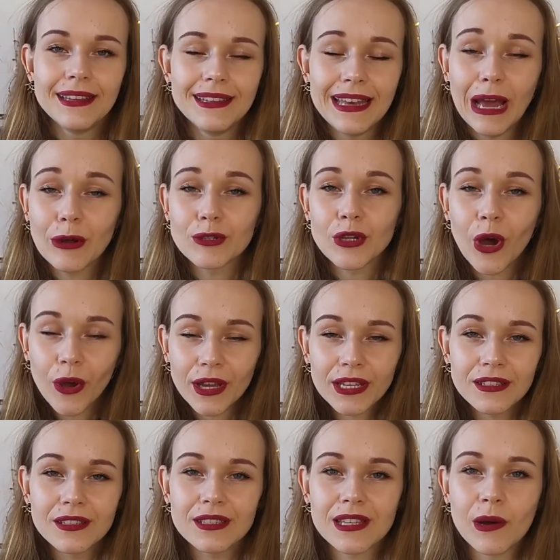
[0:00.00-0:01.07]
Now,
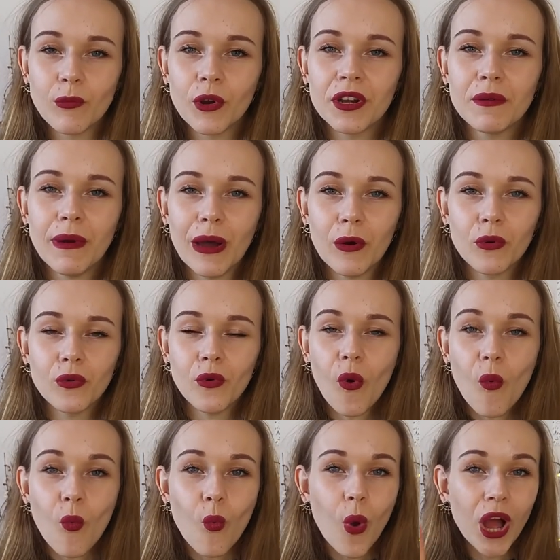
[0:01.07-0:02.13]
talking to someone
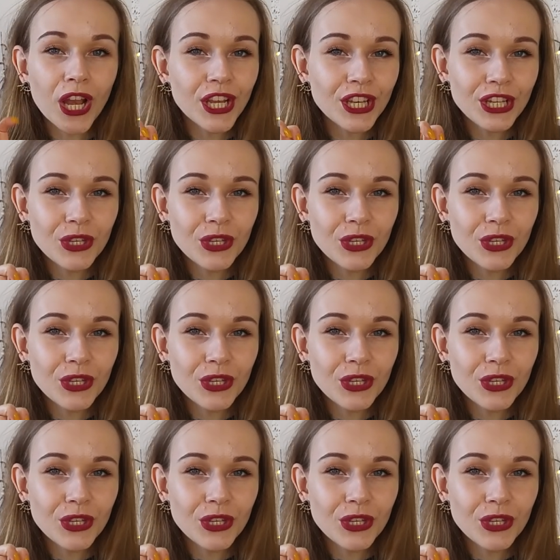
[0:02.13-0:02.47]
about what